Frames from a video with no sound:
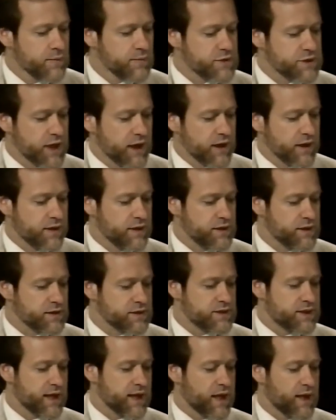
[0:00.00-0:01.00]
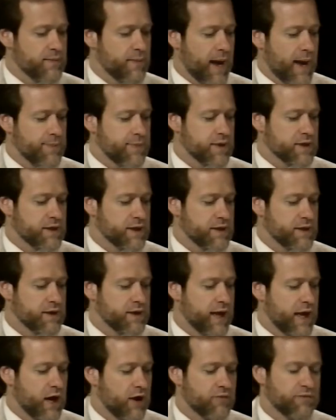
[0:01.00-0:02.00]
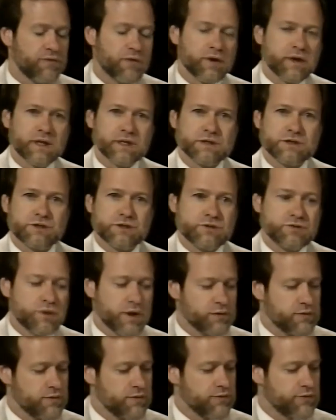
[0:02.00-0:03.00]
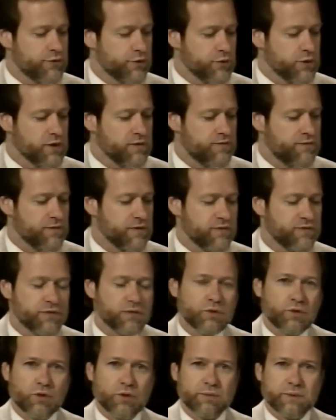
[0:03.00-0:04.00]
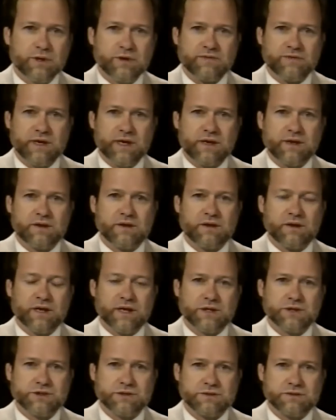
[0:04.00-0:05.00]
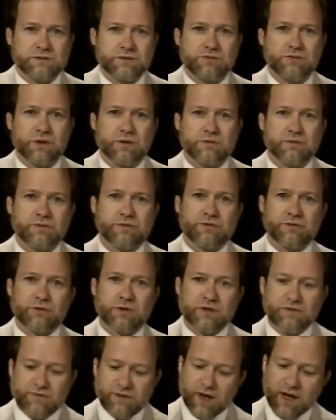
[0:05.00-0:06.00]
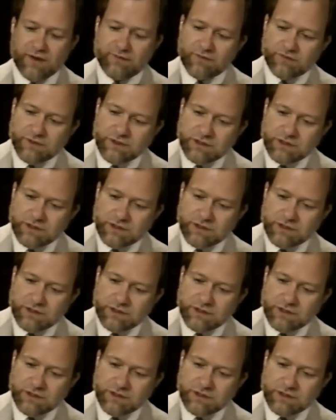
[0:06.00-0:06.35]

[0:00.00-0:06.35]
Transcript: Magellan is taking mapping data now from its 235th orbit of data collection, 235 of